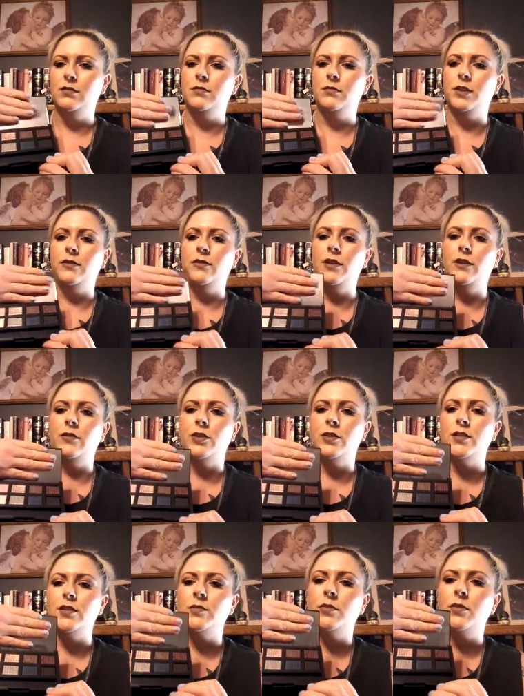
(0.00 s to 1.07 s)
my favorite
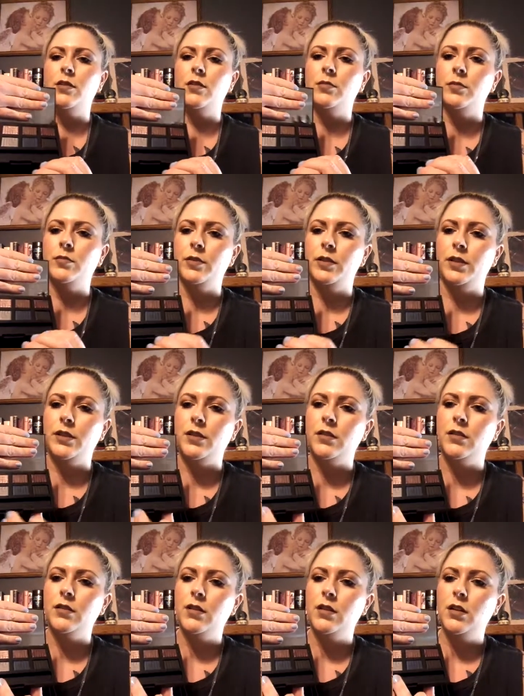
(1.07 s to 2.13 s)
is probably
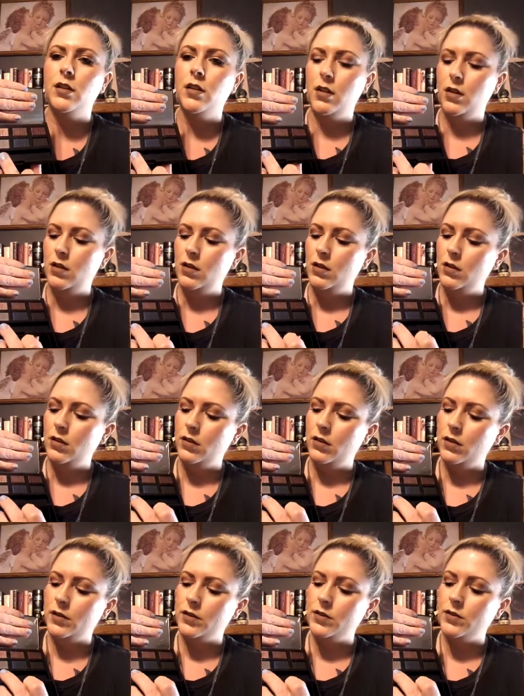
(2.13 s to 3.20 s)

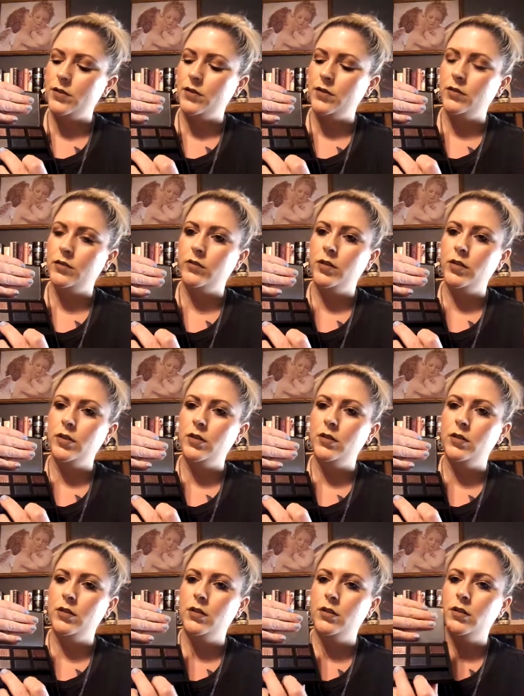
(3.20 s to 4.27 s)
the silver,
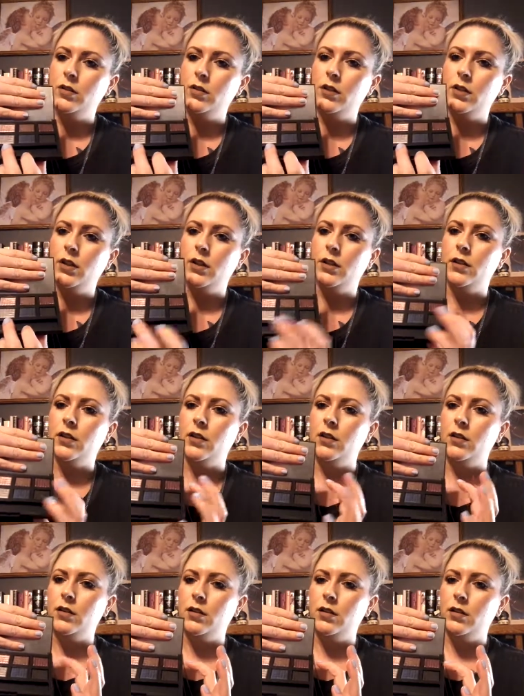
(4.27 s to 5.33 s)
and
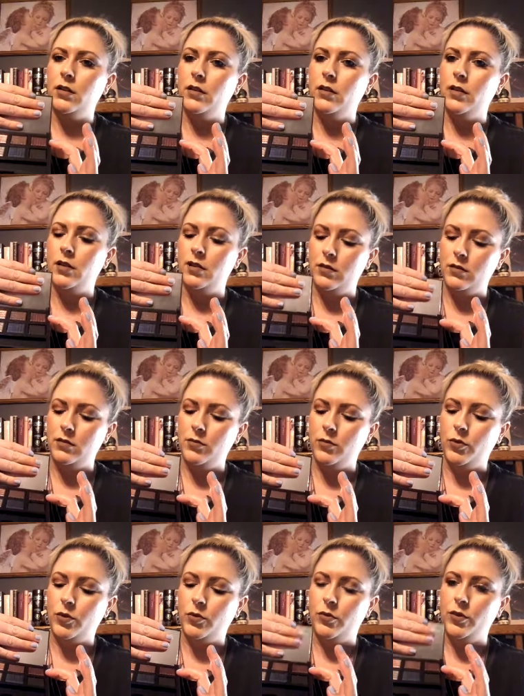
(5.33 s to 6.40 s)
then the
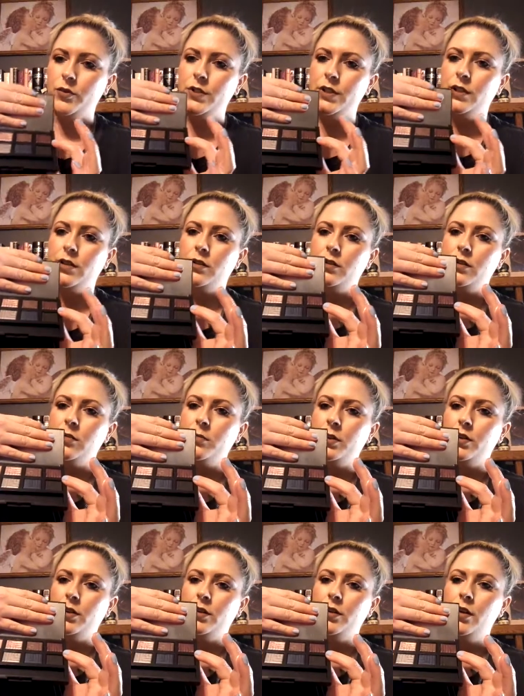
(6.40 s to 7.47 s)
more rosy color up
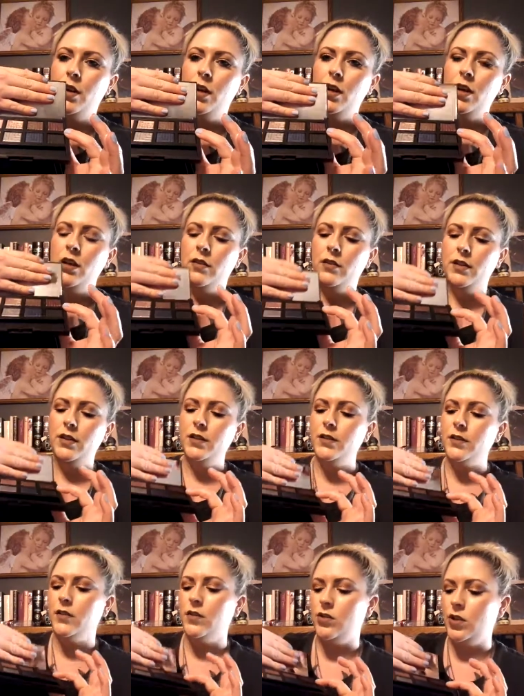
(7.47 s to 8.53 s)
here. These
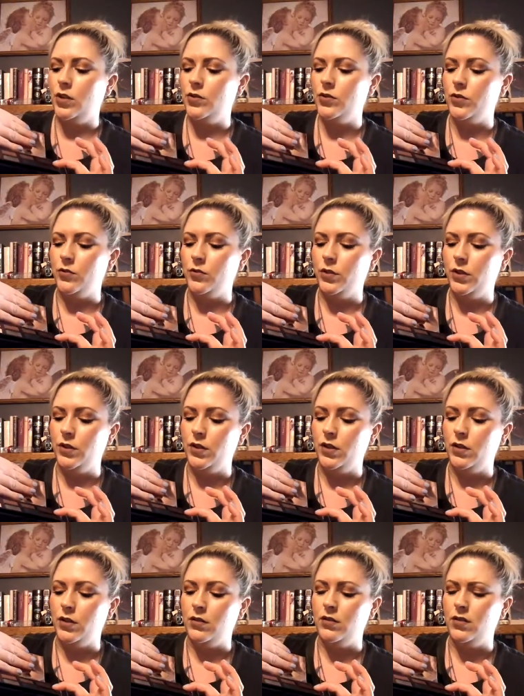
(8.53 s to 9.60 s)
shadows are really
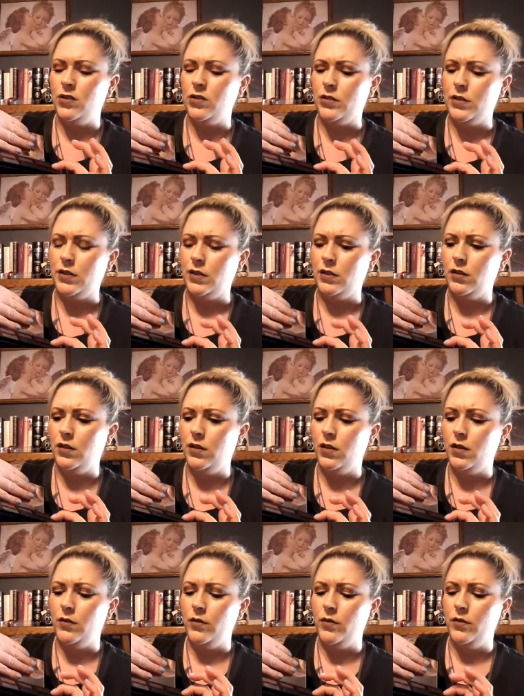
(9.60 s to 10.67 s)
interesting.
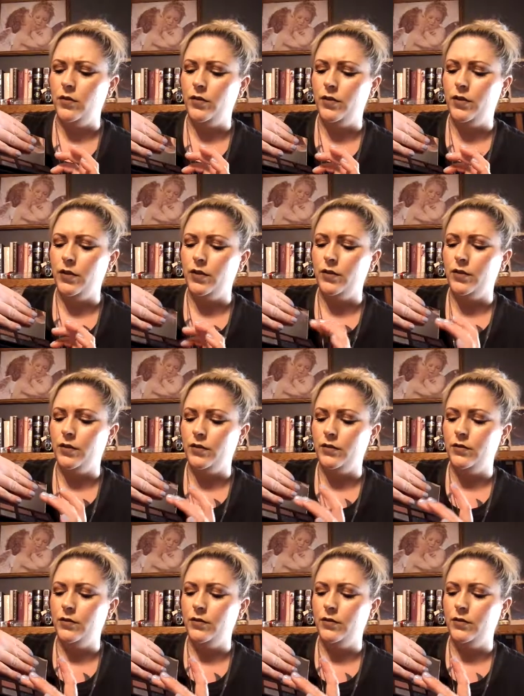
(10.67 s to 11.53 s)
They're